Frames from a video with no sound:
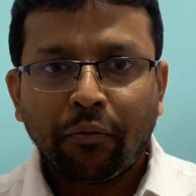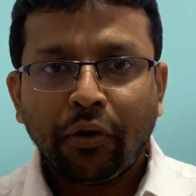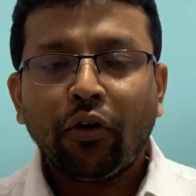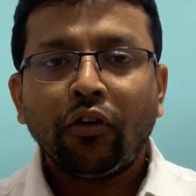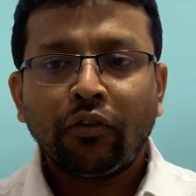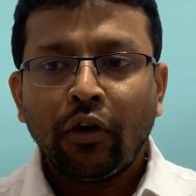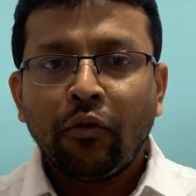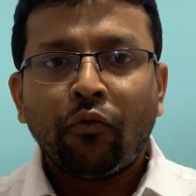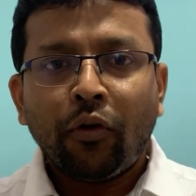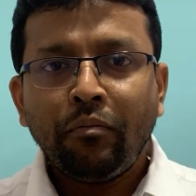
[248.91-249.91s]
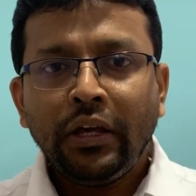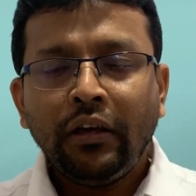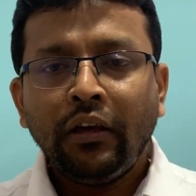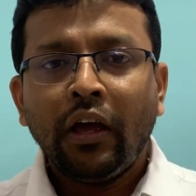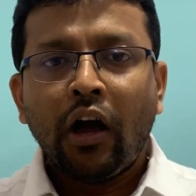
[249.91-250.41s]
Because for
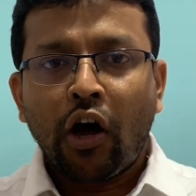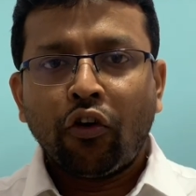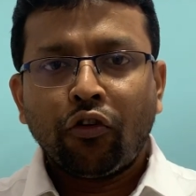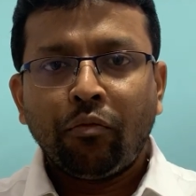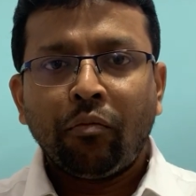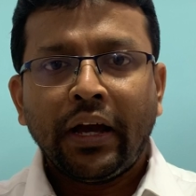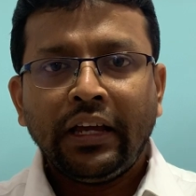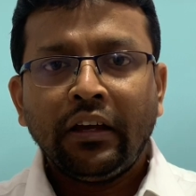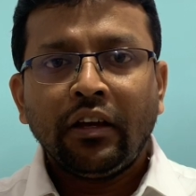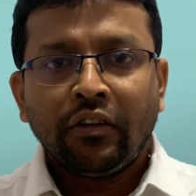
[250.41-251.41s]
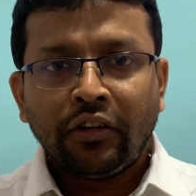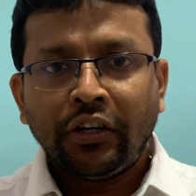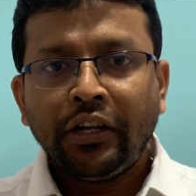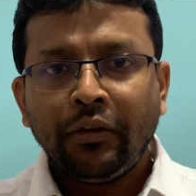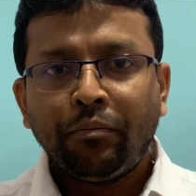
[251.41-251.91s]
me, out of my
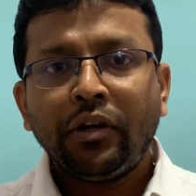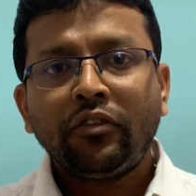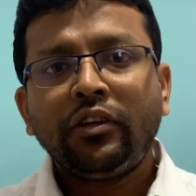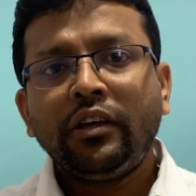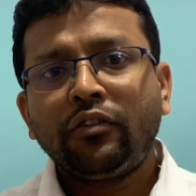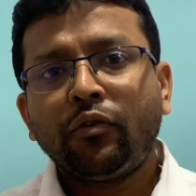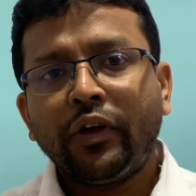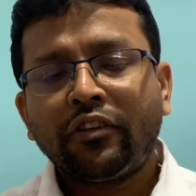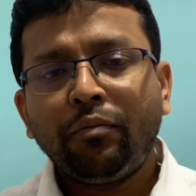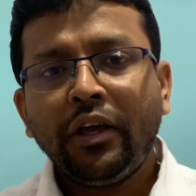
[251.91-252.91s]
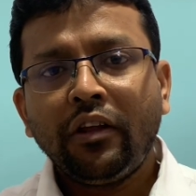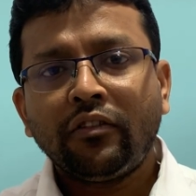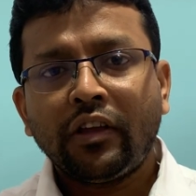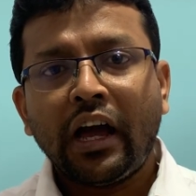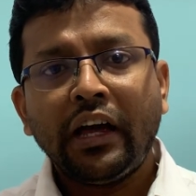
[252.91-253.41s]
13 plus years of
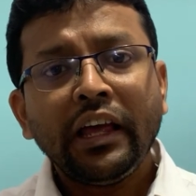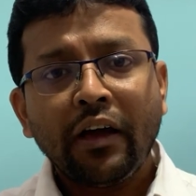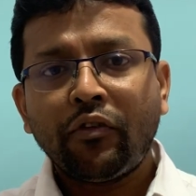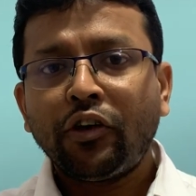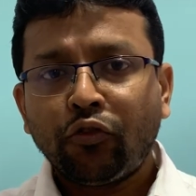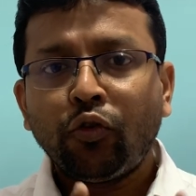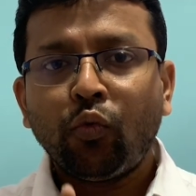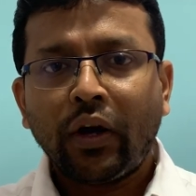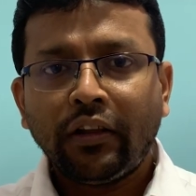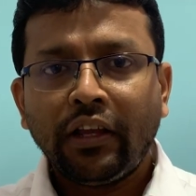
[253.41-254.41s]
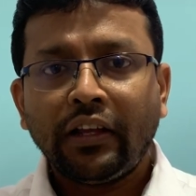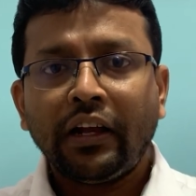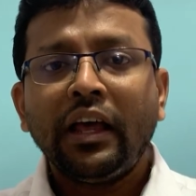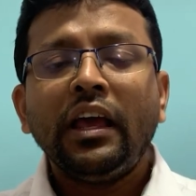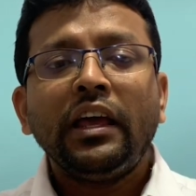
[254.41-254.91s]
experience, I have understood one thing,
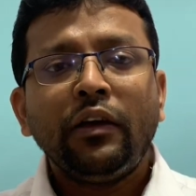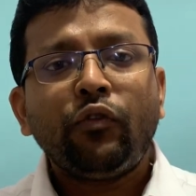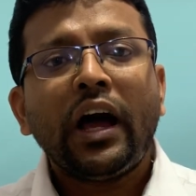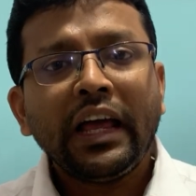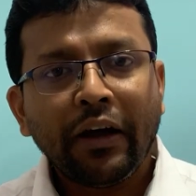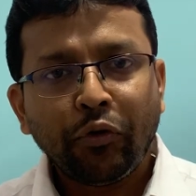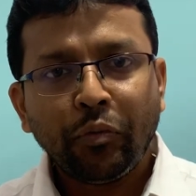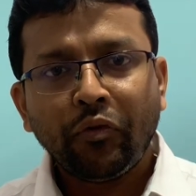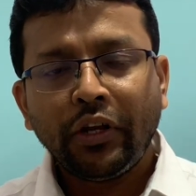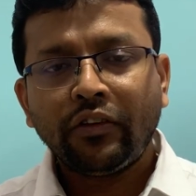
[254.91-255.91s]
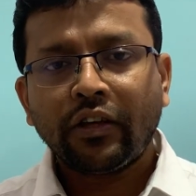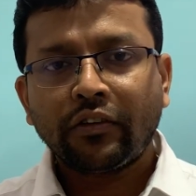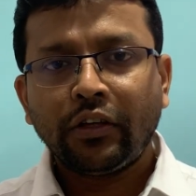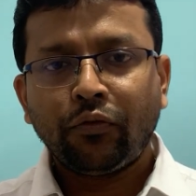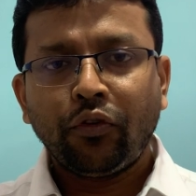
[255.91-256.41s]
that if I have to be very
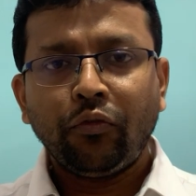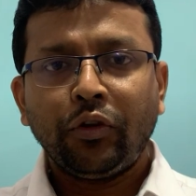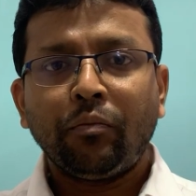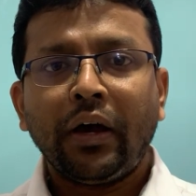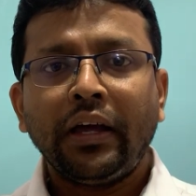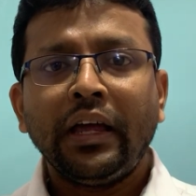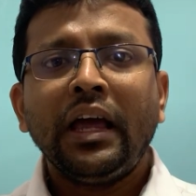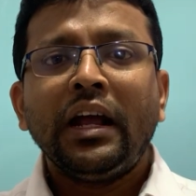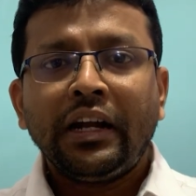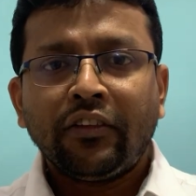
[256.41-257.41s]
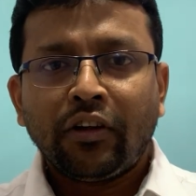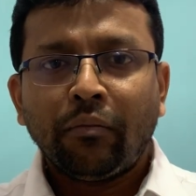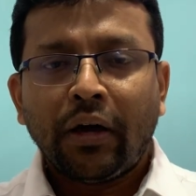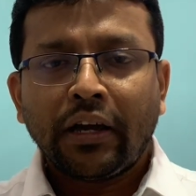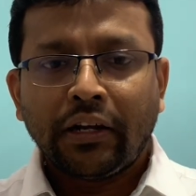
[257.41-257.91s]
successful with my digital
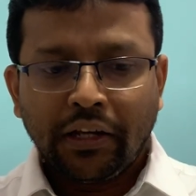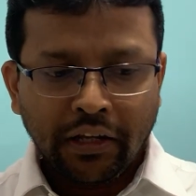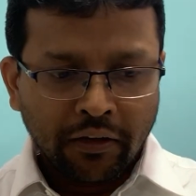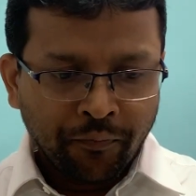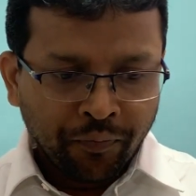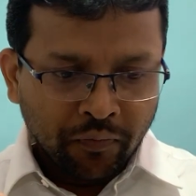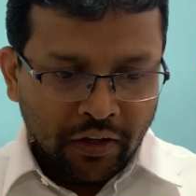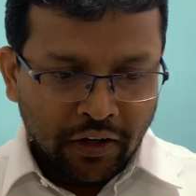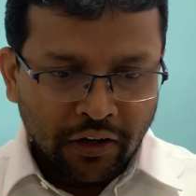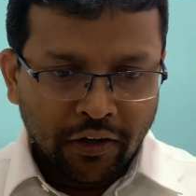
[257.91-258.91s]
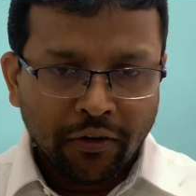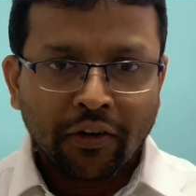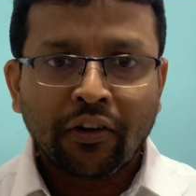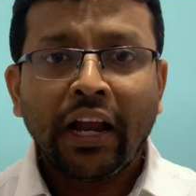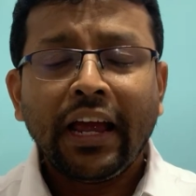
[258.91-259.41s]
marketing
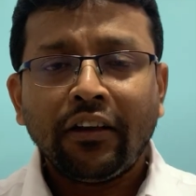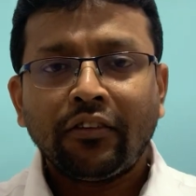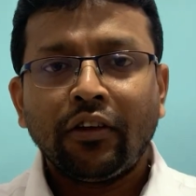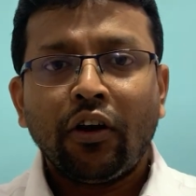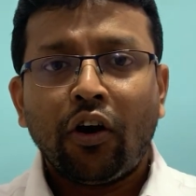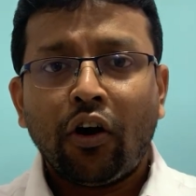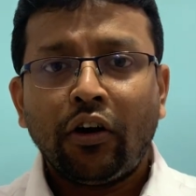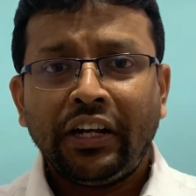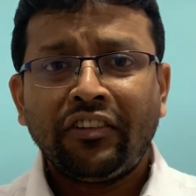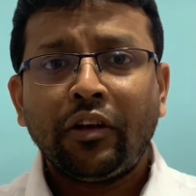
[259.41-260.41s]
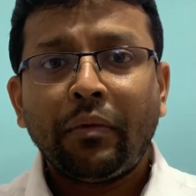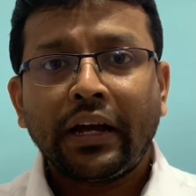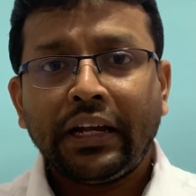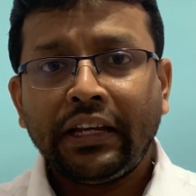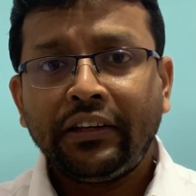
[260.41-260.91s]
clients or digital
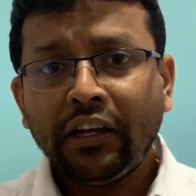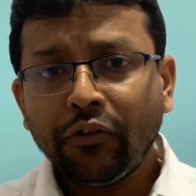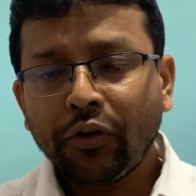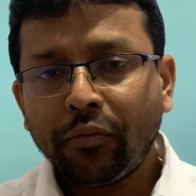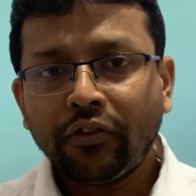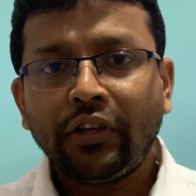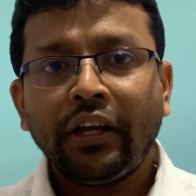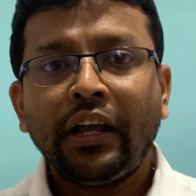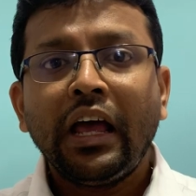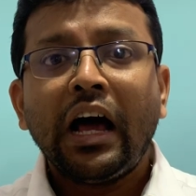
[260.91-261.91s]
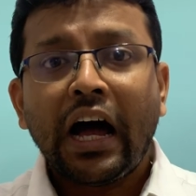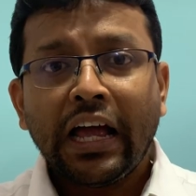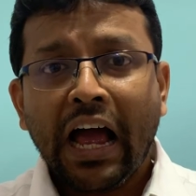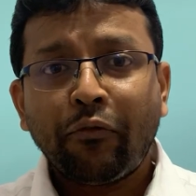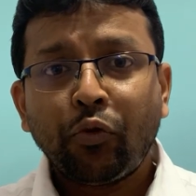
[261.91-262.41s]
marketing deliverables, then I
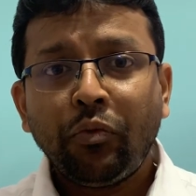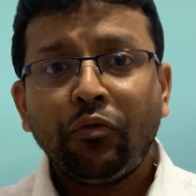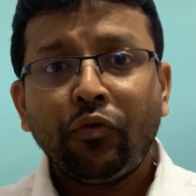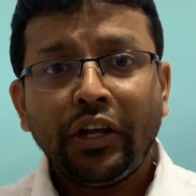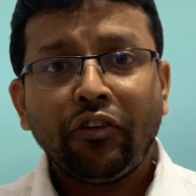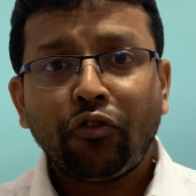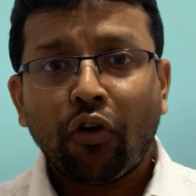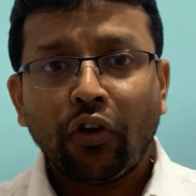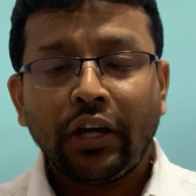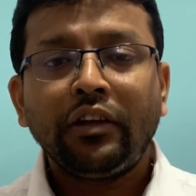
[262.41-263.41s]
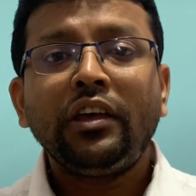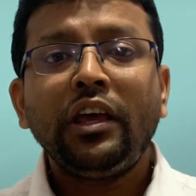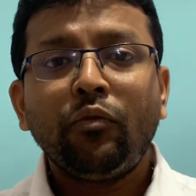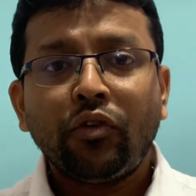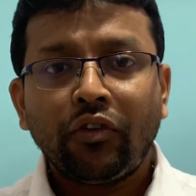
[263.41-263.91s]
have to be very strong in
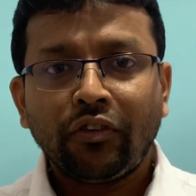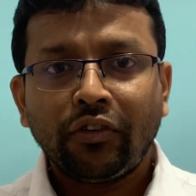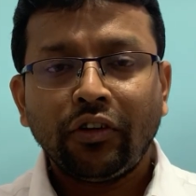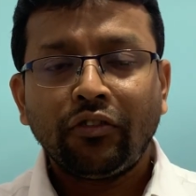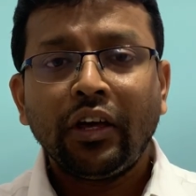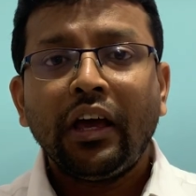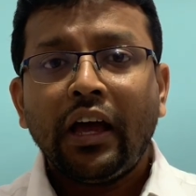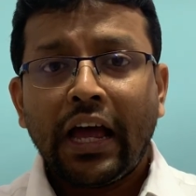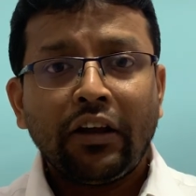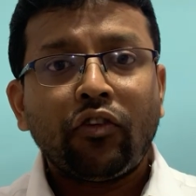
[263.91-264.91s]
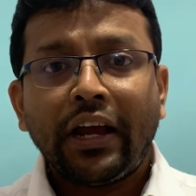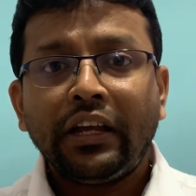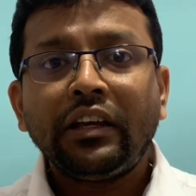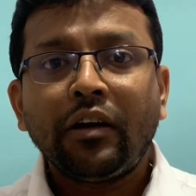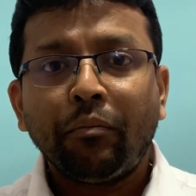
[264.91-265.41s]
keyword research and
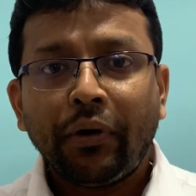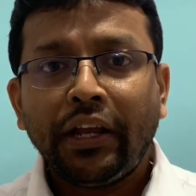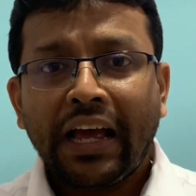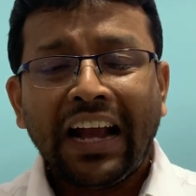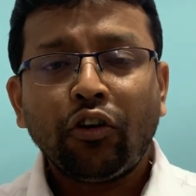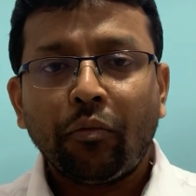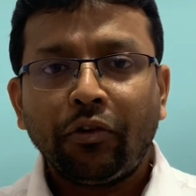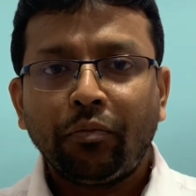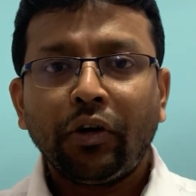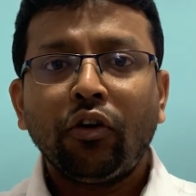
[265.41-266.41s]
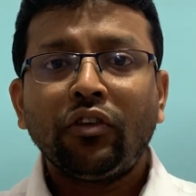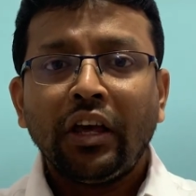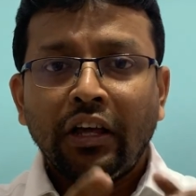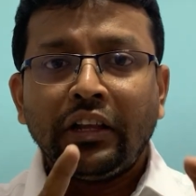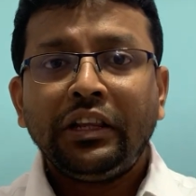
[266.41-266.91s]
writing compelling ad copies, because
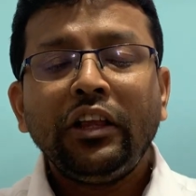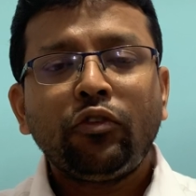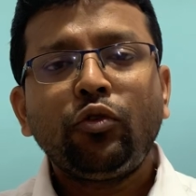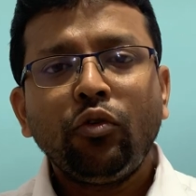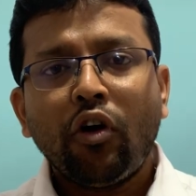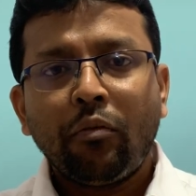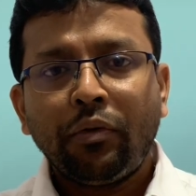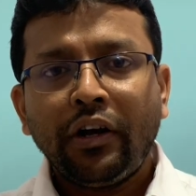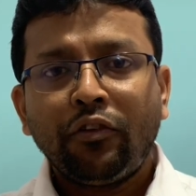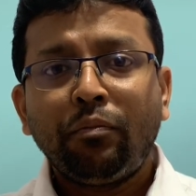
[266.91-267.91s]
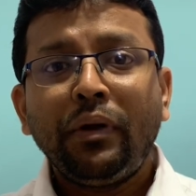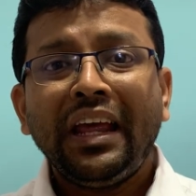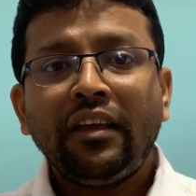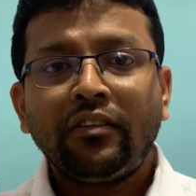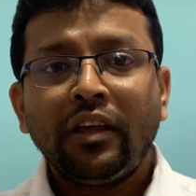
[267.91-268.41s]
these two components
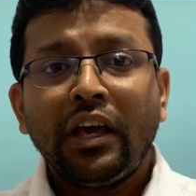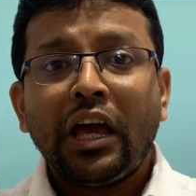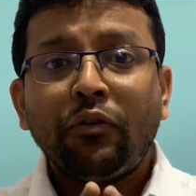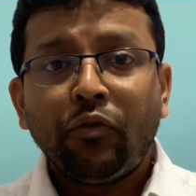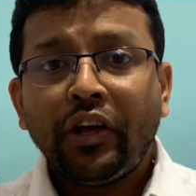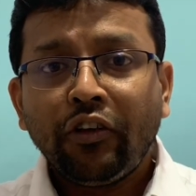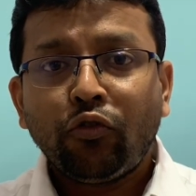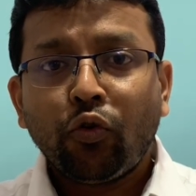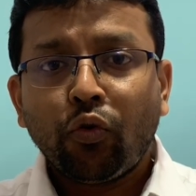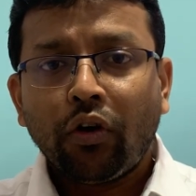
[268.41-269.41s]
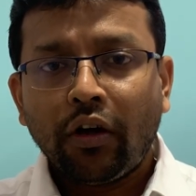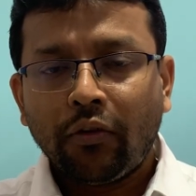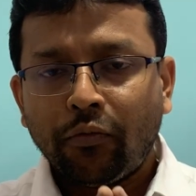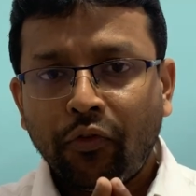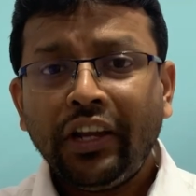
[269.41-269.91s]
plays a very strong
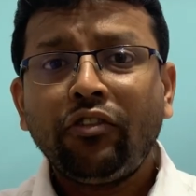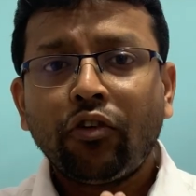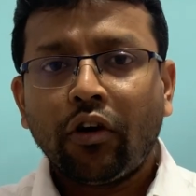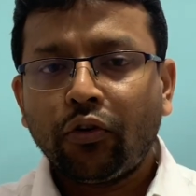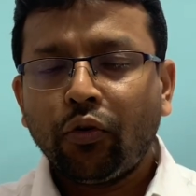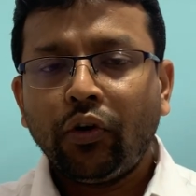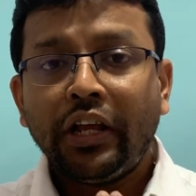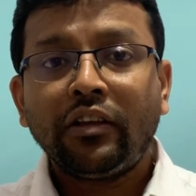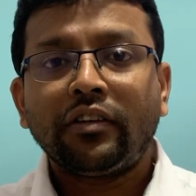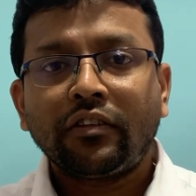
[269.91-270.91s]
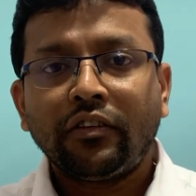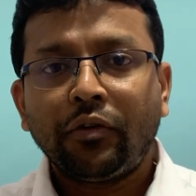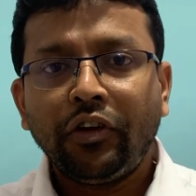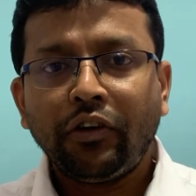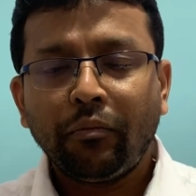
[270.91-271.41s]
role in the success of
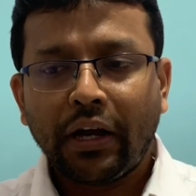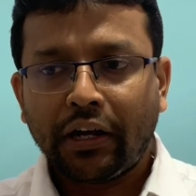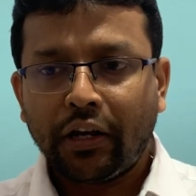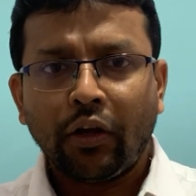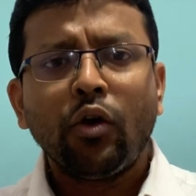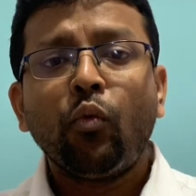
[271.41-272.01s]
digital marketing.